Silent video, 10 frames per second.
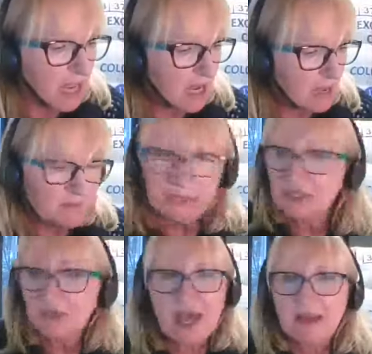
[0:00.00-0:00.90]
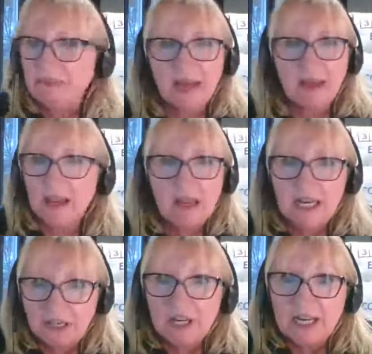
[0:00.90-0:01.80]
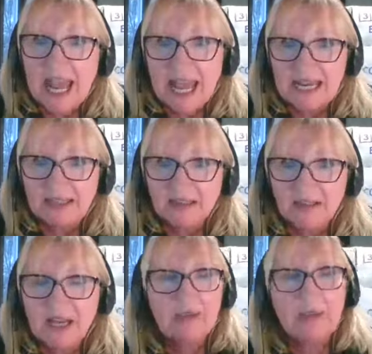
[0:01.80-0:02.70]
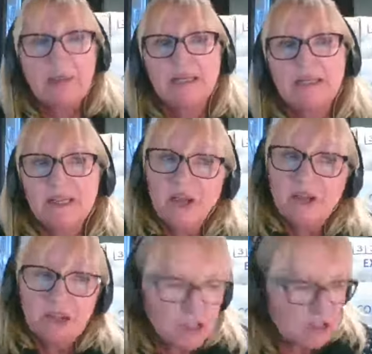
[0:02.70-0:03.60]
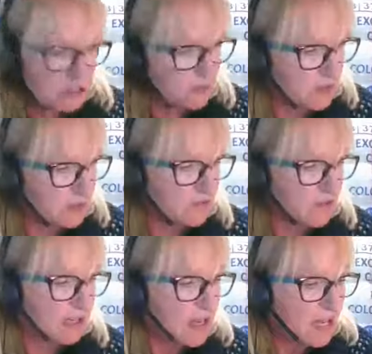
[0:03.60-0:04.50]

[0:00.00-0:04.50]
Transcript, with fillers: Um, so that literally anything could come up in, so it should, should be good fun.